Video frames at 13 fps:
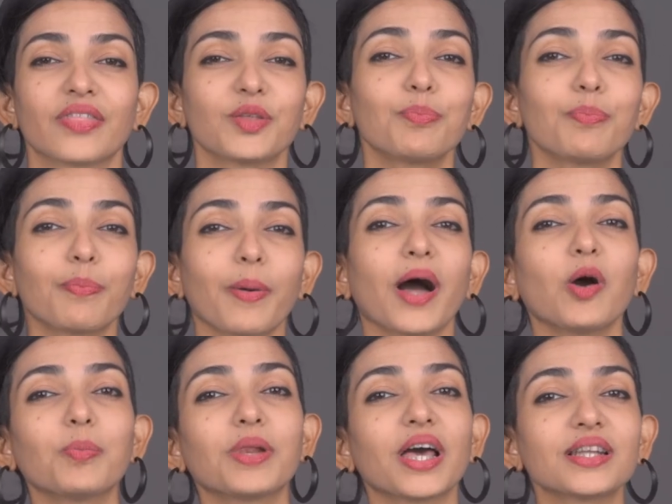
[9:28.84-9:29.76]
The power
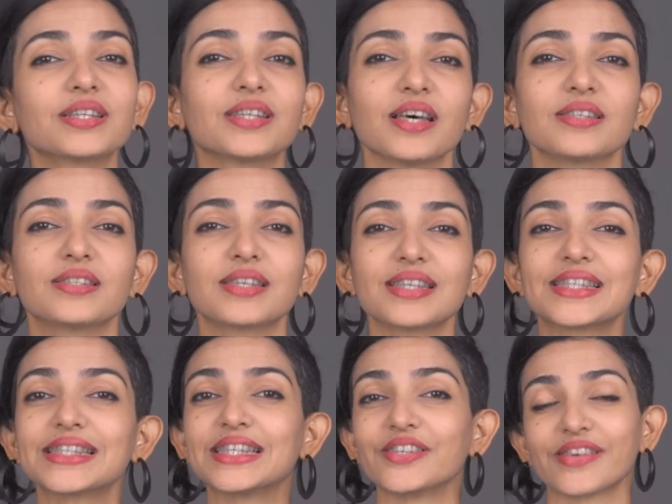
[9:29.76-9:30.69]
plant does this
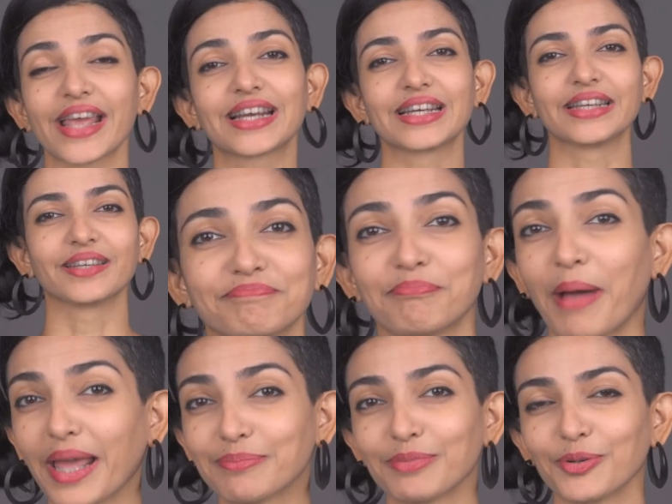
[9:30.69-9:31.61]
directly.
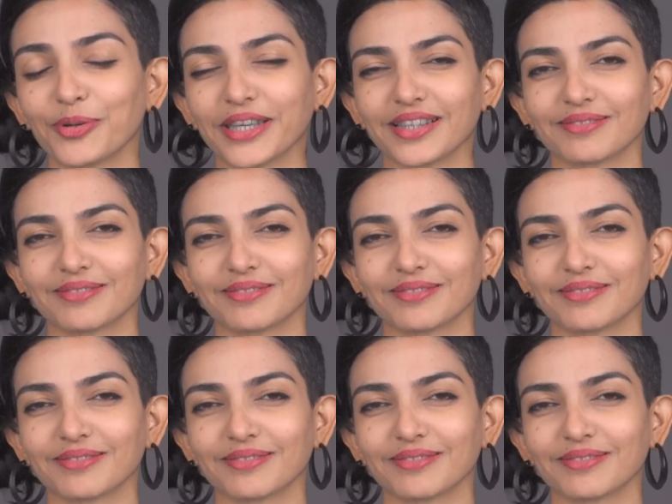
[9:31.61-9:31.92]
Mind-blowing.